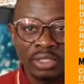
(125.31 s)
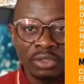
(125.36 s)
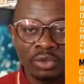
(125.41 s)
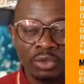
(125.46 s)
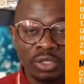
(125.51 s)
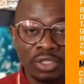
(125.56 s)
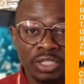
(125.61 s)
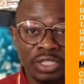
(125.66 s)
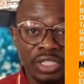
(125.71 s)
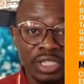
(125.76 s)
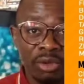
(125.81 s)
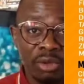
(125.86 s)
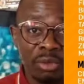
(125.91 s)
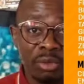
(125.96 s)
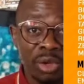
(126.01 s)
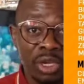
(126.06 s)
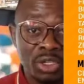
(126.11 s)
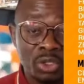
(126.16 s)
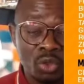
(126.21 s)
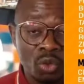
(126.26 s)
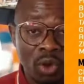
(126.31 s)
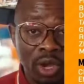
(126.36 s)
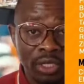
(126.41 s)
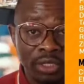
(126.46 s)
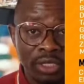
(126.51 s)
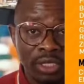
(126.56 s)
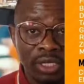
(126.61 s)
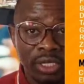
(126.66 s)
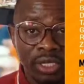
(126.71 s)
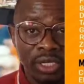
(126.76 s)
27-man squad.
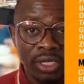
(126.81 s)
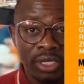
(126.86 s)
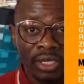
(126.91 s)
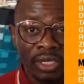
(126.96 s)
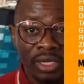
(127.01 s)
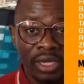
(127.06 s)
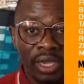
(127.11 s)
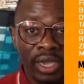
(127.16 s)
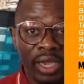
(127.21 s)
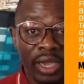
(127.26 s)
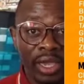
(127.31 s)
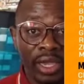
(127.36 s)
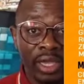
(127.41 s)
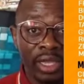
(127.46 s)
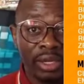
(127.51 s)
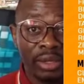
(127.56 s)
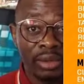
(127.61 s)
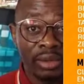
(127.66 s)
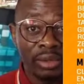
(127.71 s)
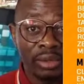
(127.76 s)
And